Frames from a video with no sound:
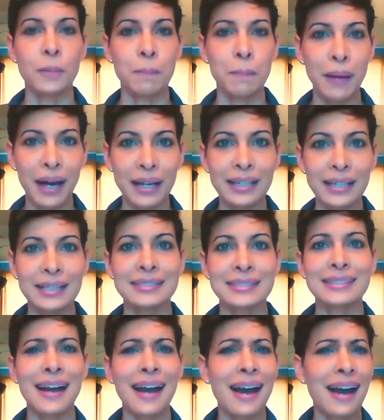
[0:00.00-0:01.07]
Your body
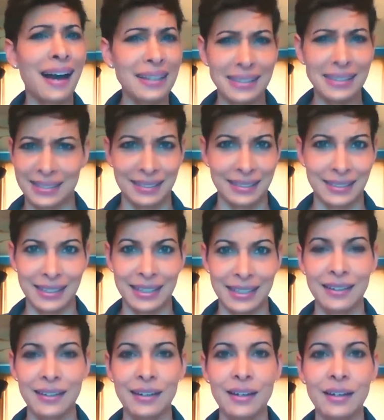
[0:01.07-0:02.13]
is
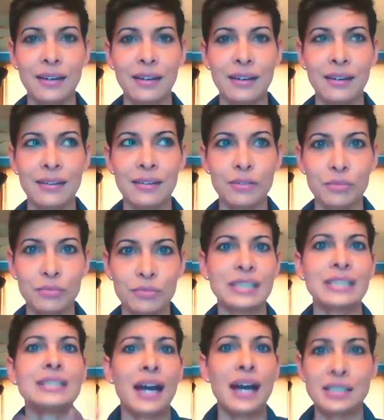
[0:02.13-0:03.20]
constantly
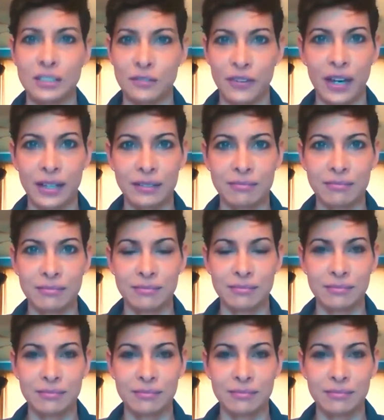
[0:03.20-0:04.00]
detoxifying.